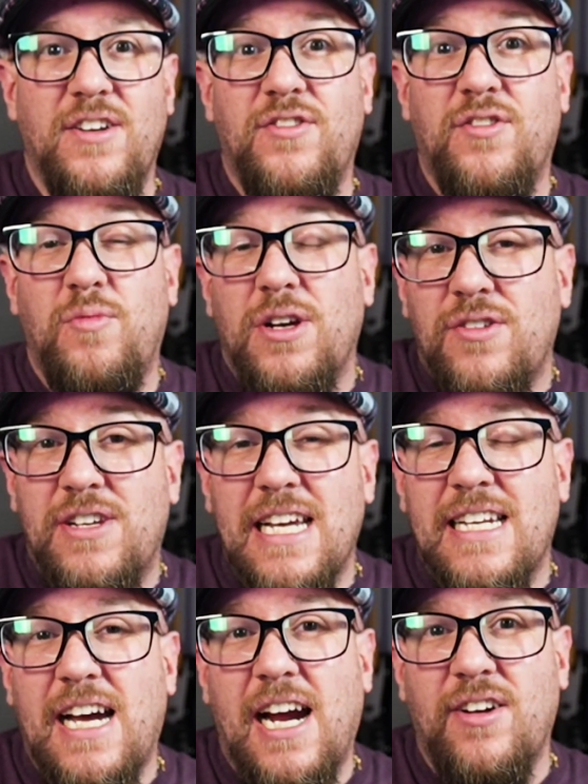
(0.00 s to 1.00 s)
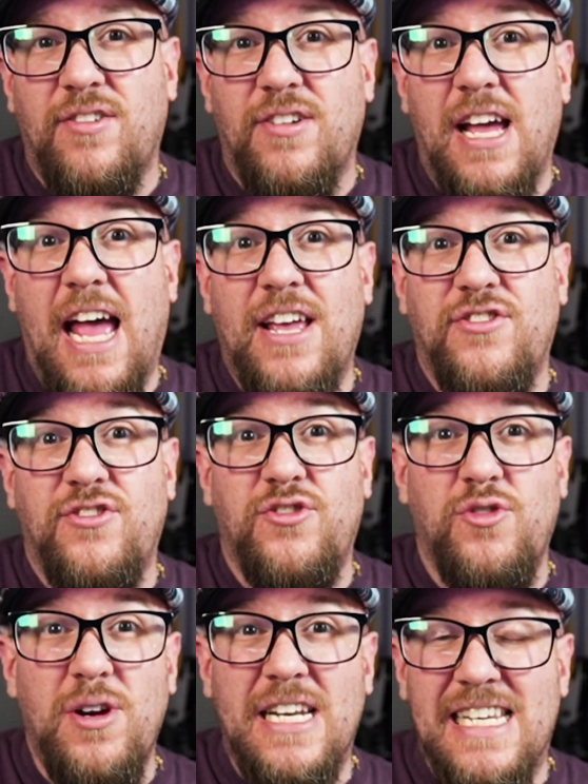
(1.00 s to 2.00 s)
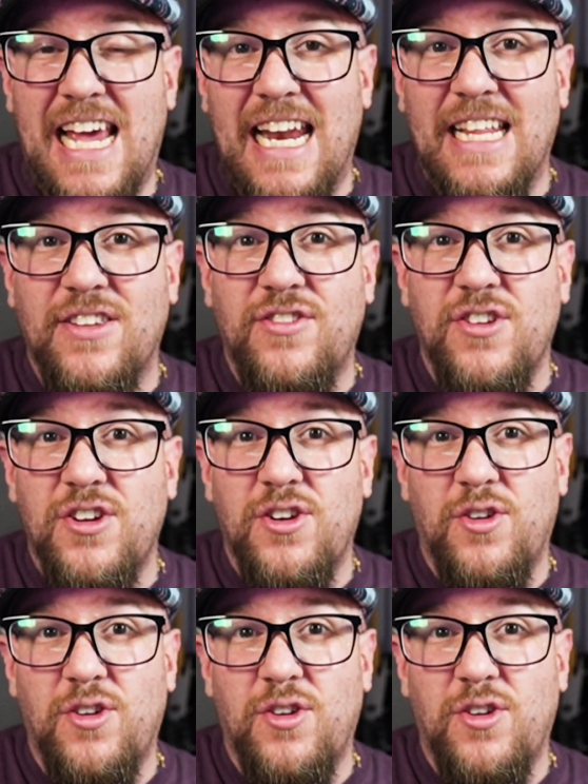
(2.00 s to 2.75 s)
So when you take title as joint tenants,